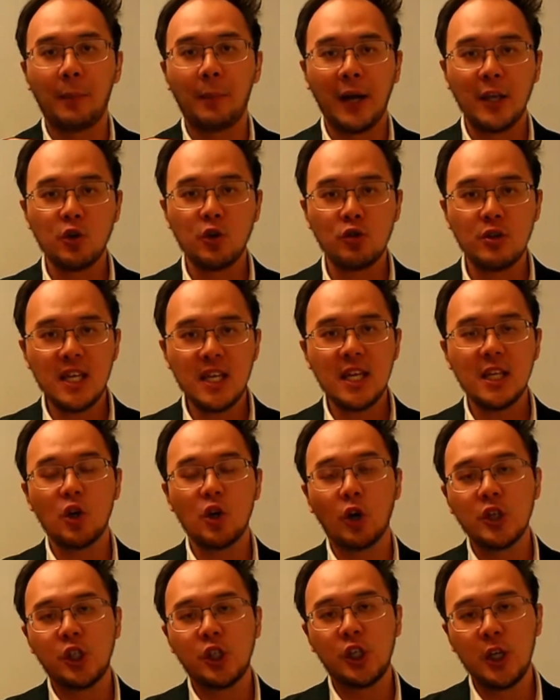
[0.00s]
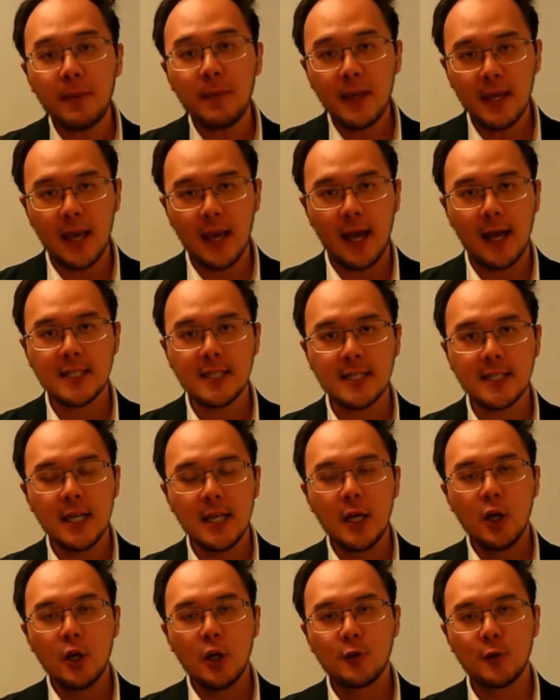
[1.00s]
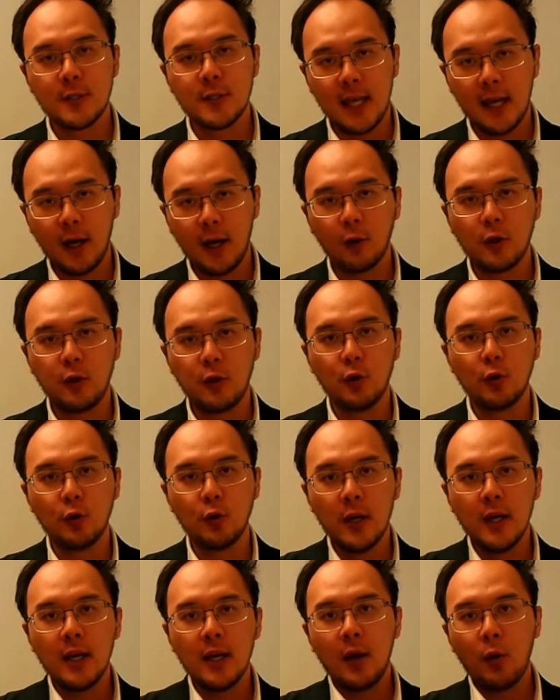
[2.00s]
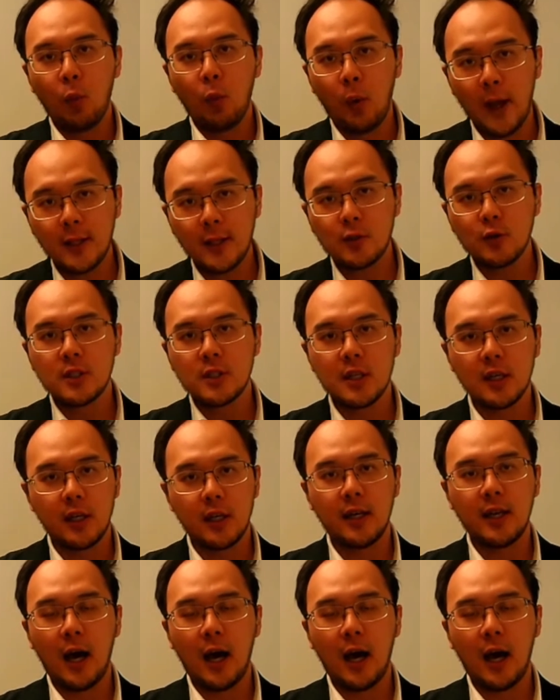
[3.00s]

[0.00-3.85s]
But you need your GPS to tell you where to turn,